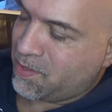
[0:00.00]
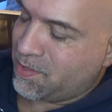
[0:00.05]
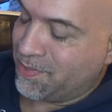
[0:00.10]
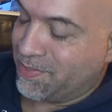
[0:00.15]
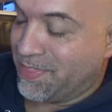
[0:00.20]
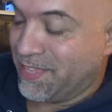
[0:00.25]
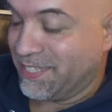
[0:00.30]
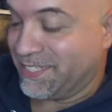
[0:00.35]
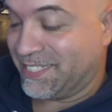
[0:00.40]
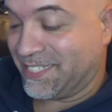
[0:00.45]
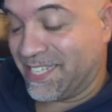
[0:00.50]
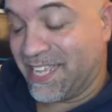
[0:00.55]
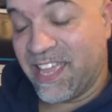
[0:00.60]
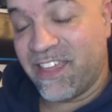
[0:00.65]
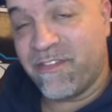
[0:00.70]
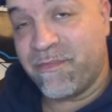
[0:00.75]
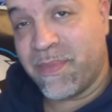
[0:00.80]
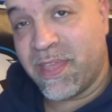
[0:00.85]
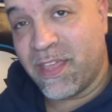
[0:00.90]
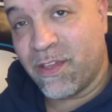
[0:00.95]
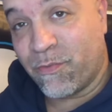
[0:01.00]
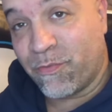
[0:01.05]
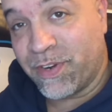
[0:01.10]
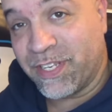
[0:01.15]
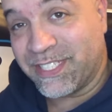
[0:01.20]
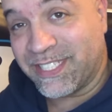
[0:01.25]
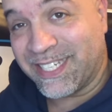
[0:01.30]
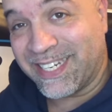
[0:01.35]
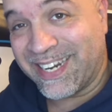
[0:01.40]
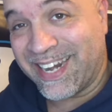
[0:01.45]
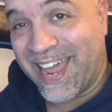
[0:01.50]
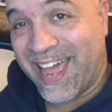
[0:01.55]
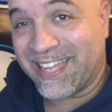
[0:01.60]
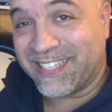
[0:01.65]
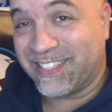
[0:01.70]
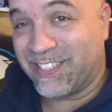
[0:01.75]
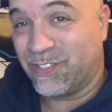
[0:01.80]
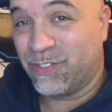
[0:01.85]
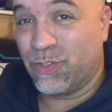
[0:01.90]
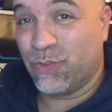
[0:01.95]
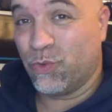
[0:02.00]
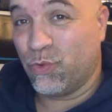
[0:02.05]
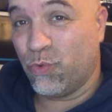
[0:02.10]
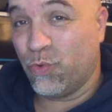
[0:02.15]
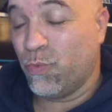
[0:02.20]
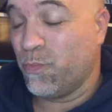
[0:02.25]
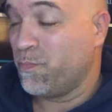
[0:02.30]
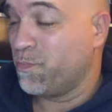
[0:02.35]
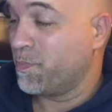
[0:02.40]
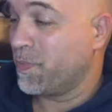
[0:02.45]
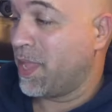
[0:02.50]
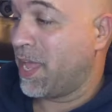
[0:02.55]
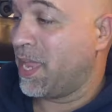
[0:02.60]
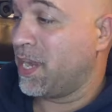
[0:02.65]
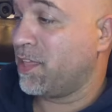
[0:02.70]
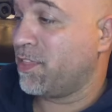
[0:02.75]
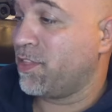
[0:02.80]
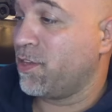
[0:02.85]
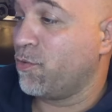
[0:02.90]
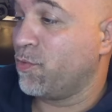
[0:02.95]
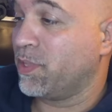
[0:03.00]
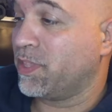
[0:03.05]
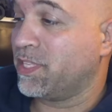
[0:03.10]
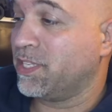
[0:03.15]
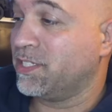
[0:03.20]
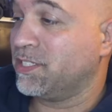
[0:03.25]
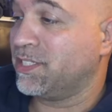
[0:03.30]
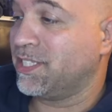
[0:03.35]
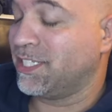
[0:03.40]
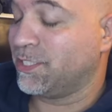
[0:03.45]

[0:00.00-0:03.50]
this gave me a reason not to do anything with this.